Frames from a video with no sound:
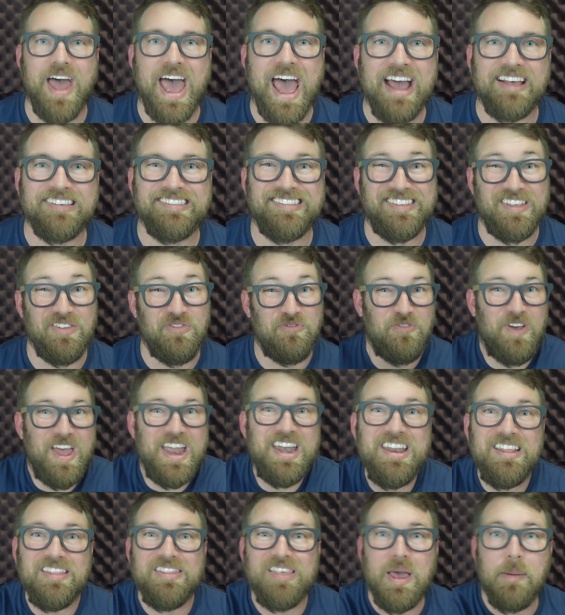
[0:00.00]
Acts,
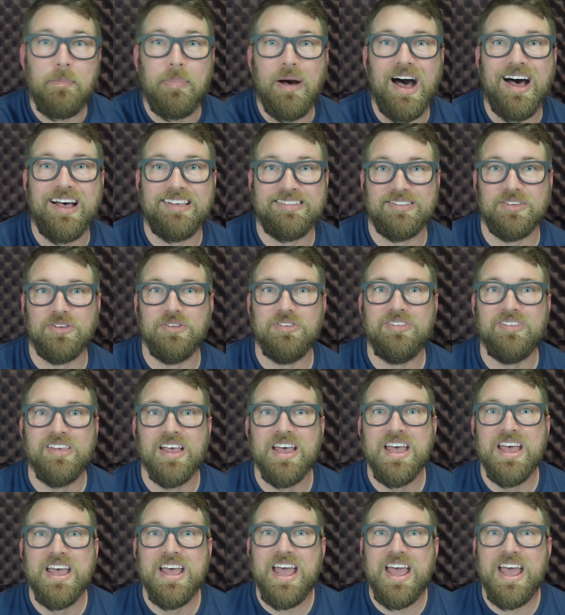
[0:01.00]
defended the apostles,